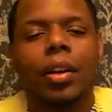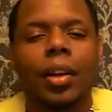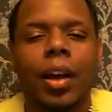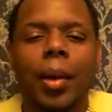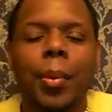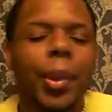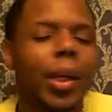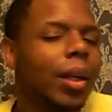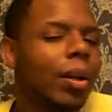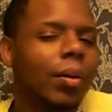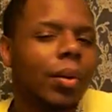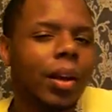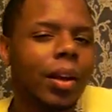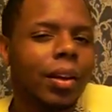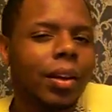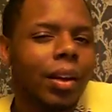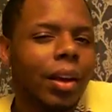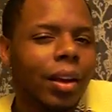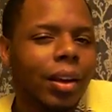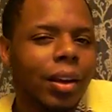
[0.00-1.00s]
I
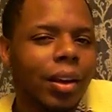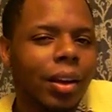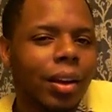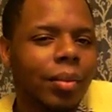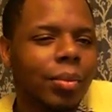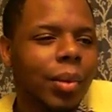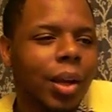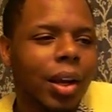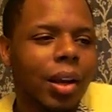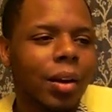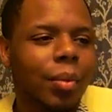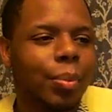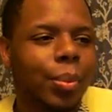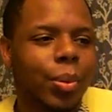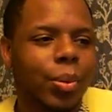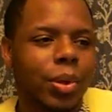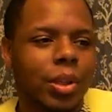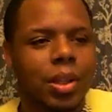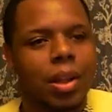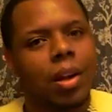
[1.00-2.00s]
mean, I'm kind of
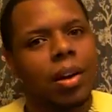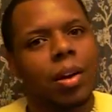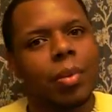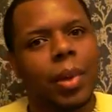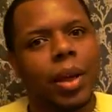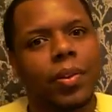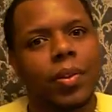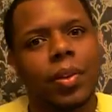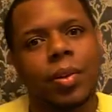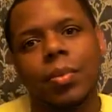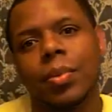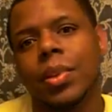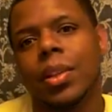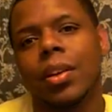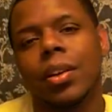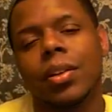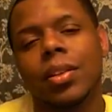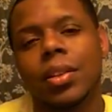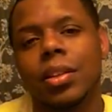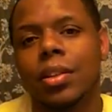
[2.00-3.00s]
bored talking about them, so
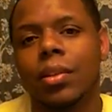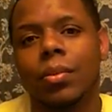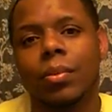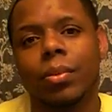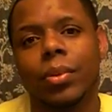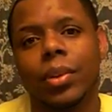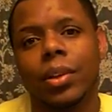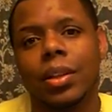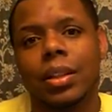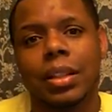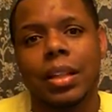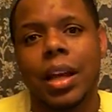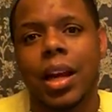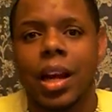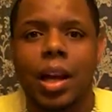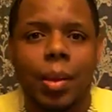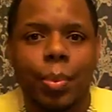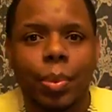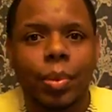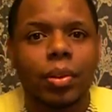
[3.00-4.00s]
I just don't want to
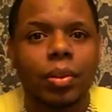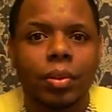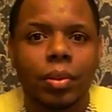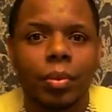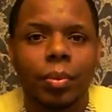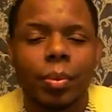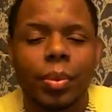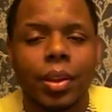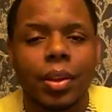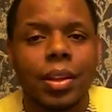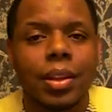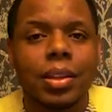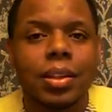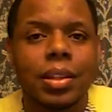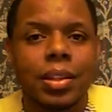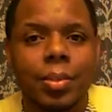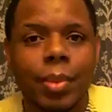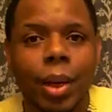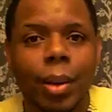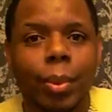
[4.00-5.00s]
stop. But this
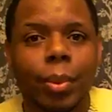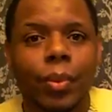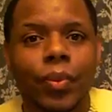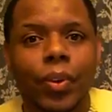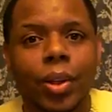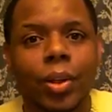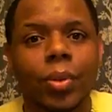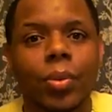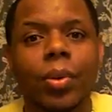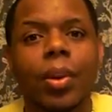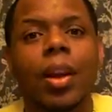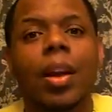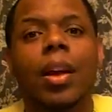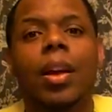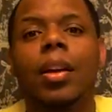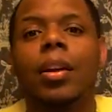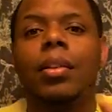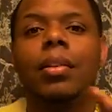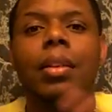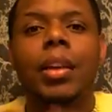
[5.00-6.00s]
is my review.
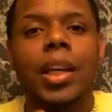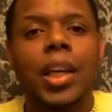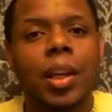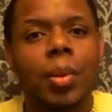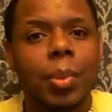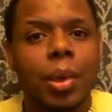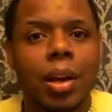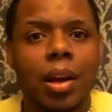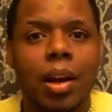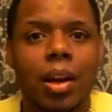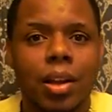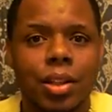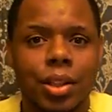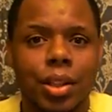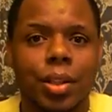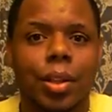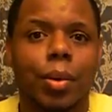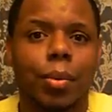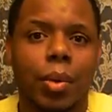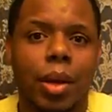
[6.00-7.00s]
Nicki Minaj
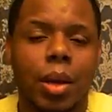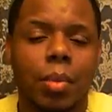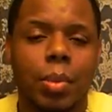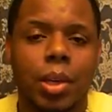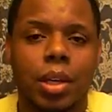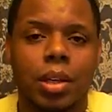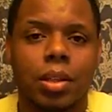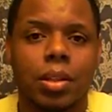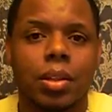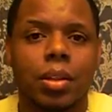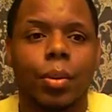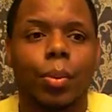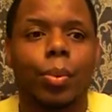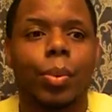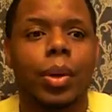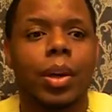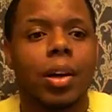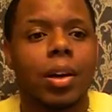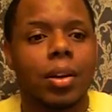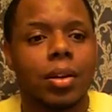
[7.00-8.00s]
at the Grammys,
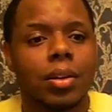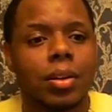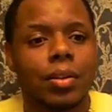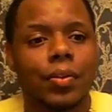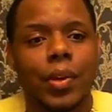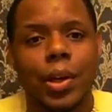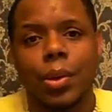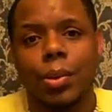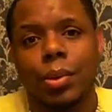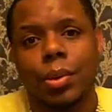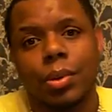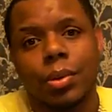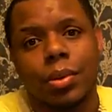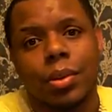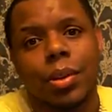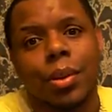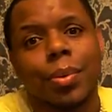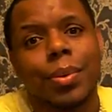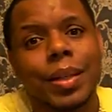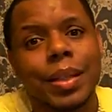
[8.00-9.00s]
Rihanna's
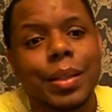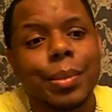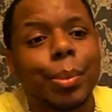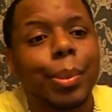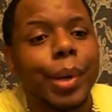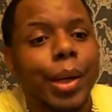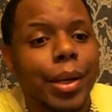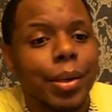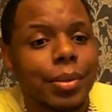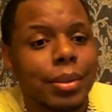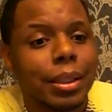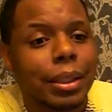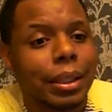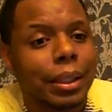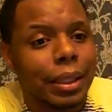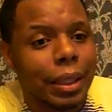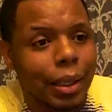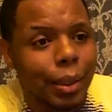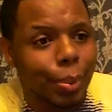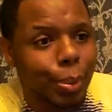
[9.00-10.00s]
vocals, Chris Brown's
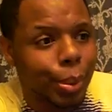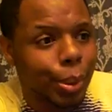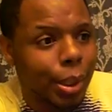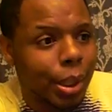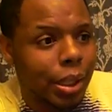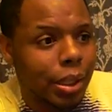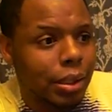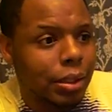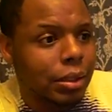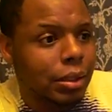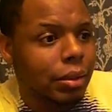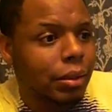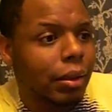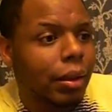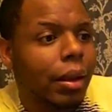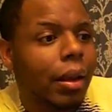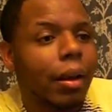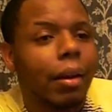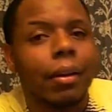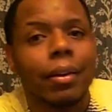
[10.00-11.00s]
dick prints,
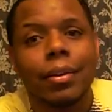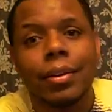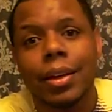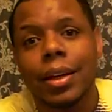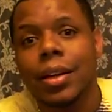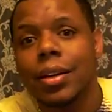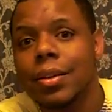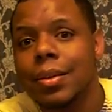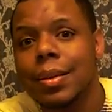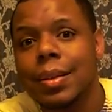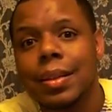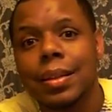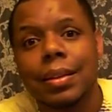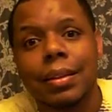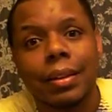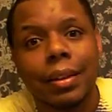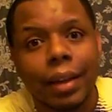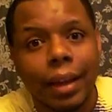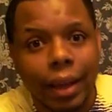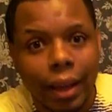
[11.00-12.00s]
Adele
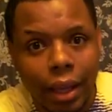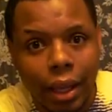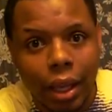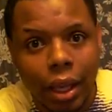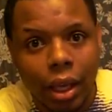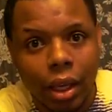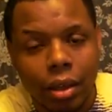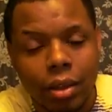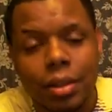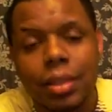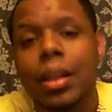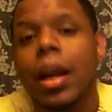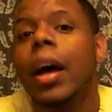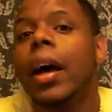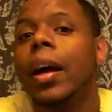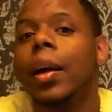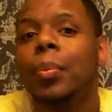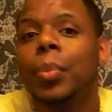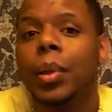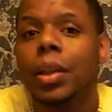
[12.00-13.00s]
slaying,
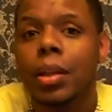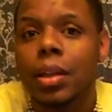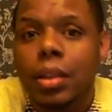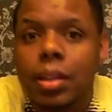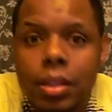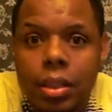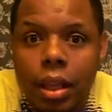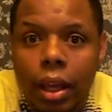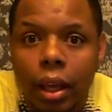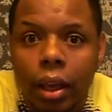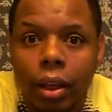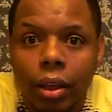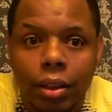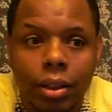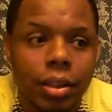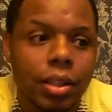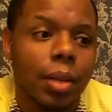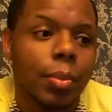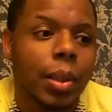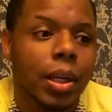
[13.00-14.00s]
Time Beyonce.
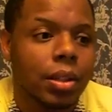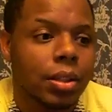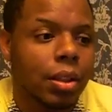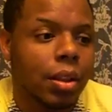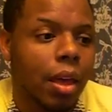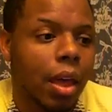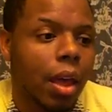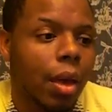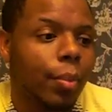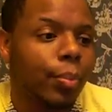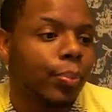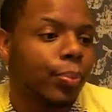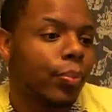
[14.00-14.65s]
Let's get back to that.